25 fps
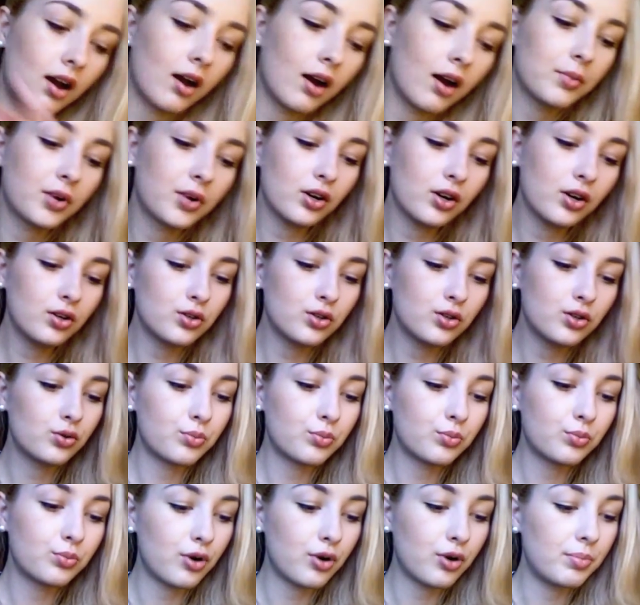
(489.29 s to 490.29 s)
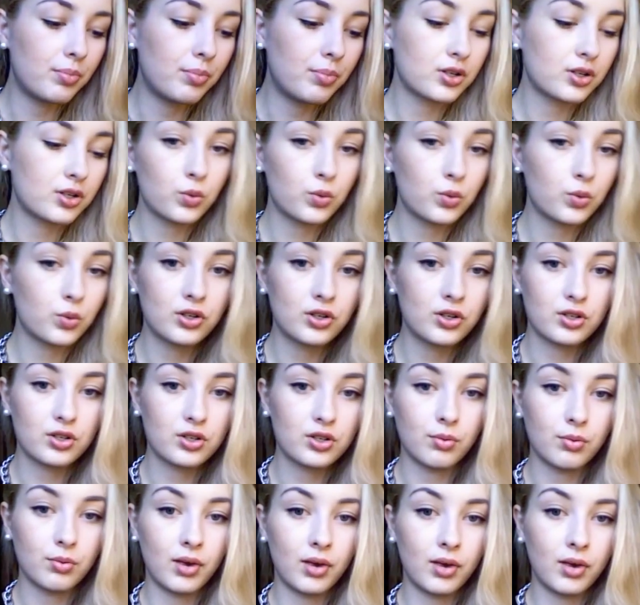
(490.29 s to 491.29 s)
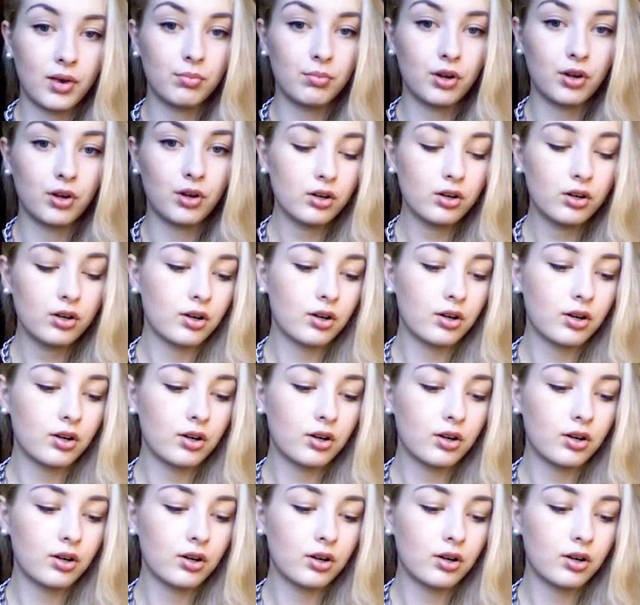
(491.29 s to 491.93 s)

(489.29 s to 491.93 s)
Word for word: I'm gonna do proper swatches on my blog.